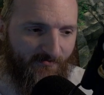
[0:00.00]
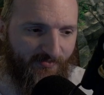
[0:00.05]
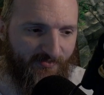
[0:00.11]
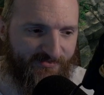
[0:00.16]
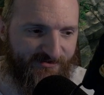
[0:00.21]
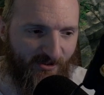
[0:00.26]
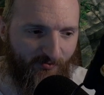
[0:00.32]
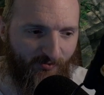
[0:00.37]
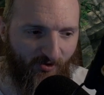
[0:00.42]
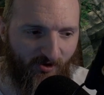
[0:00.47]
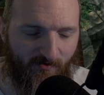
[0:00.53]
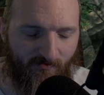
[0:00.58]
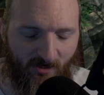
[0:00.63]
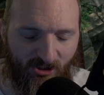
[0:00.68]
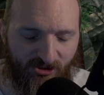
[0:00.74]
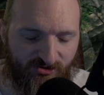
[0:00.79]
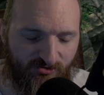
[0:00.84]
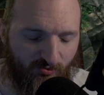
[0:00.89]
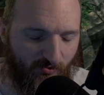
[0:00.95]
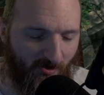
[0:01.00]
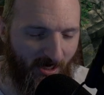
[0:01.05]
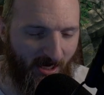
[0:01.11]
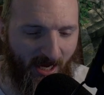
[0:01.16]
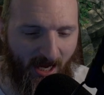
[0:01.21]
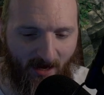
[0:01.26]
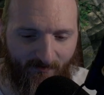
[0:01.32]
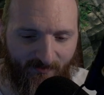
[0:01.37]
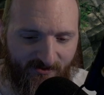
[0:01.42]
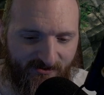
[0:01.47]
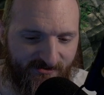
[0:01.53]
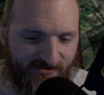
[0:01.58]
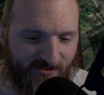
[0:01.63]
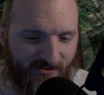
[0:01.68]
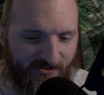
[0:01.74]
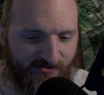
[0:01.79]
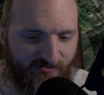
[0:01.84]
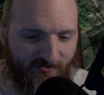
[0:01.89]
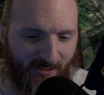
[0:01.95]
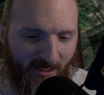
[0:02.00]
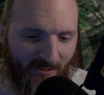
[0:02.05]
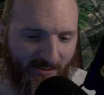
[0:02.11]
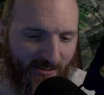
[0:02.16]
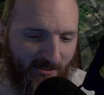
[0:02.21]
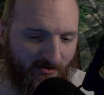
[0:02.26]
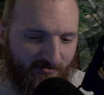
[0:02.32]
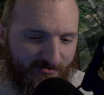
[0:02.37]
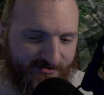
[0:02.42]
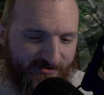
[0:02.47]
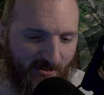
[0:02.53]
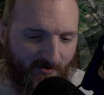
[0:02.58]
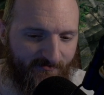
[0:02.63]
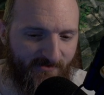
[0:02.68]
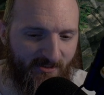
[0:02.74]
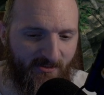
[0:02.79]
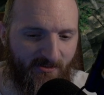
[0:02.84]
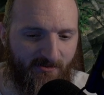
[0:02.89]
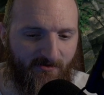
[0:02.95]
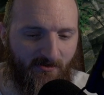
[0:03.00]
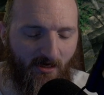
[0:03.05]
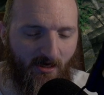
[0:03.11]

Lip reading: So pretty much what happens is when I kill something,